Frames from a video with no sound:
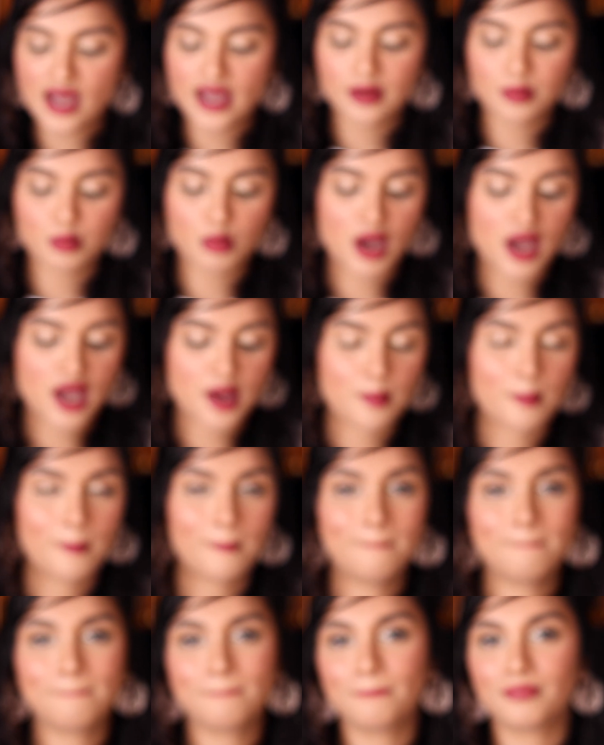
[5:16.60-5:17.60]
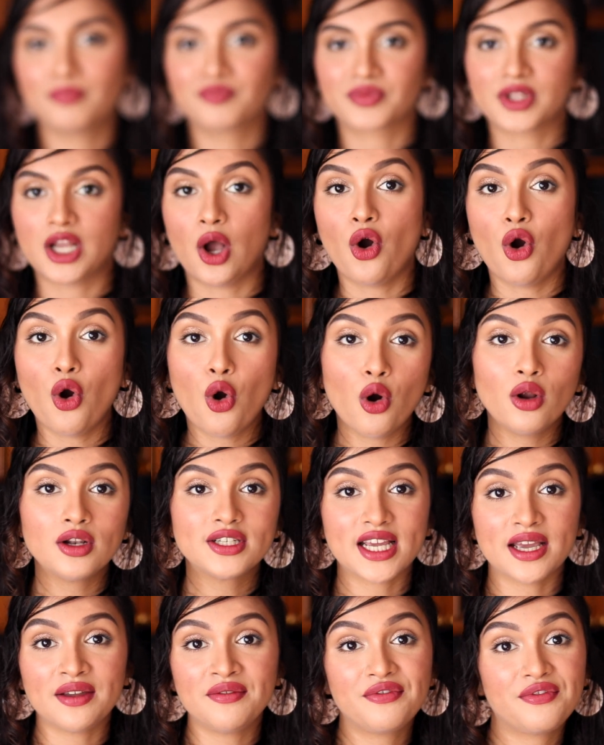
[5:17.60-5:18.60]
like my
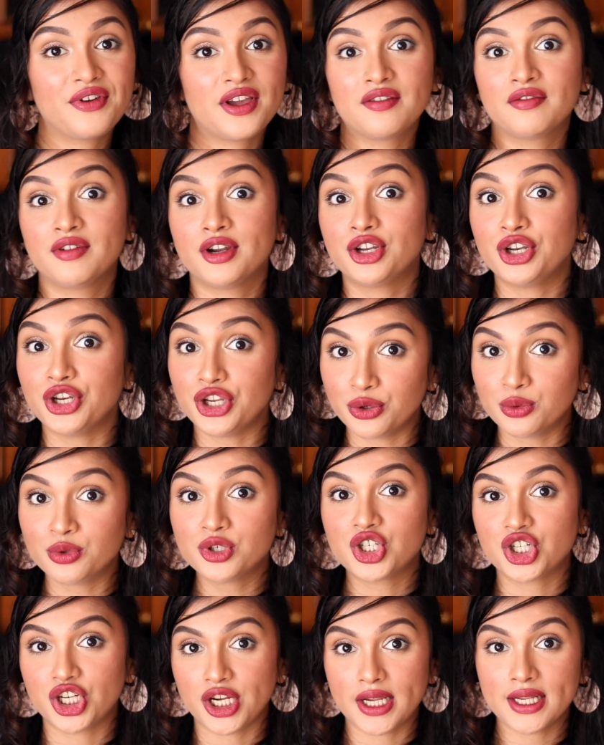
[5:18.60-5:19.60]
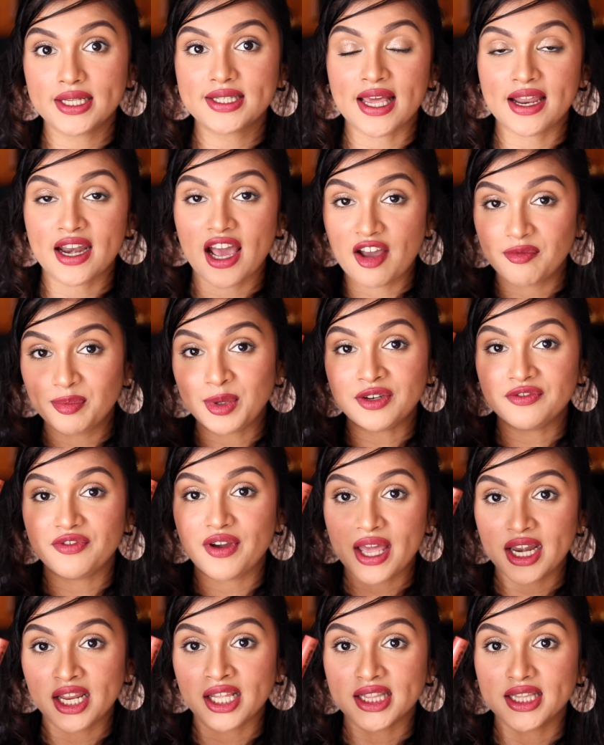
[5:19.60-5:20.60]
all-time favorite nude shades, and I've been
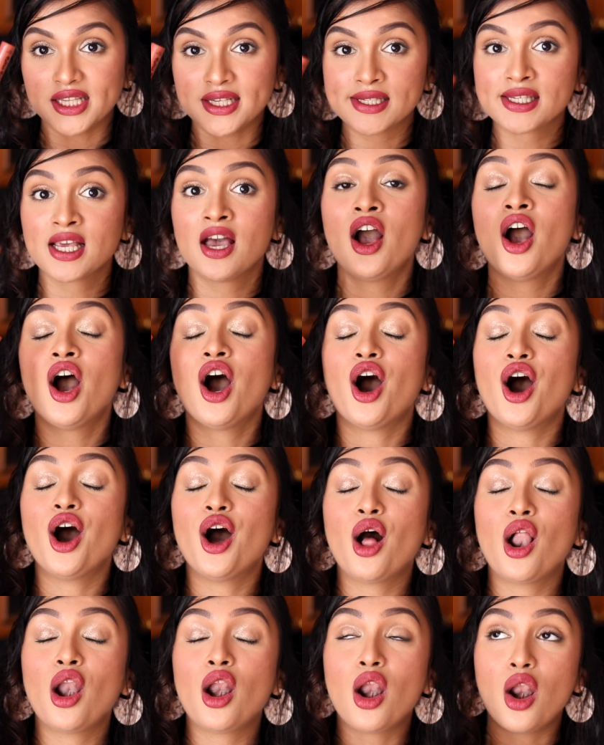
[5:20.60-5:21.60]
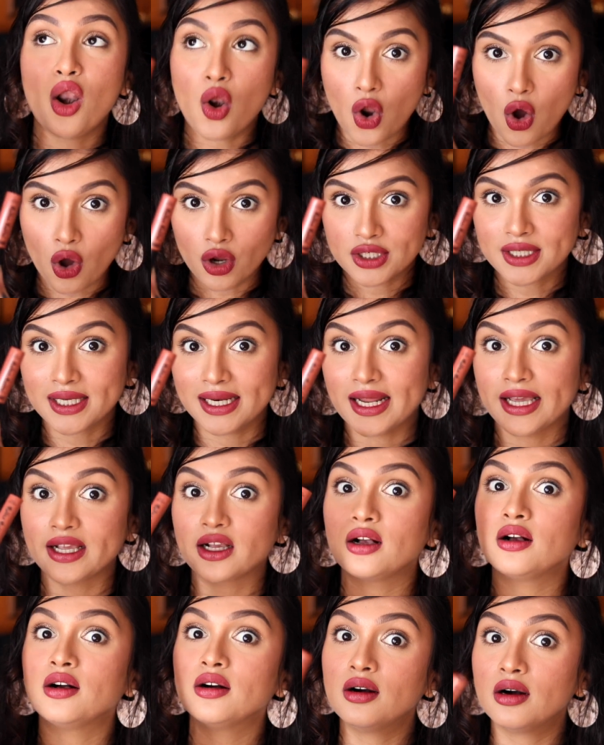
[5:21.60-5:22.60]
wearing this a lot,
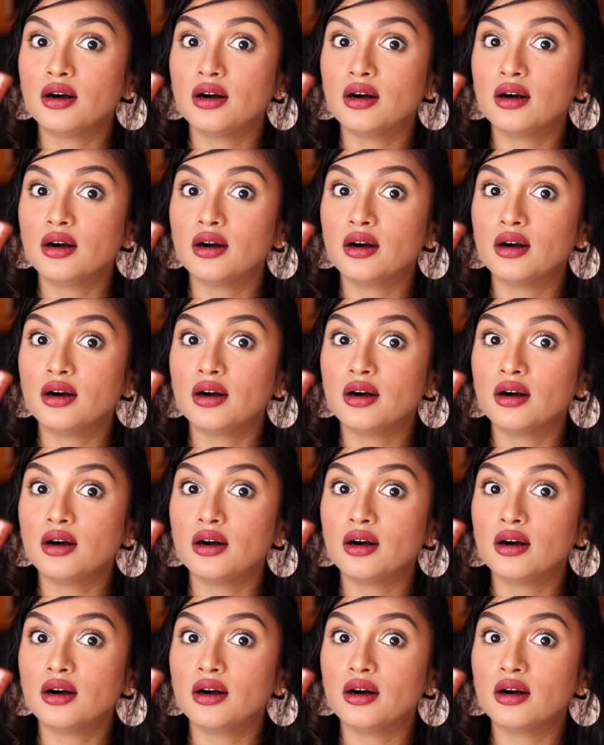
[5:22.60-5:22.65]
like a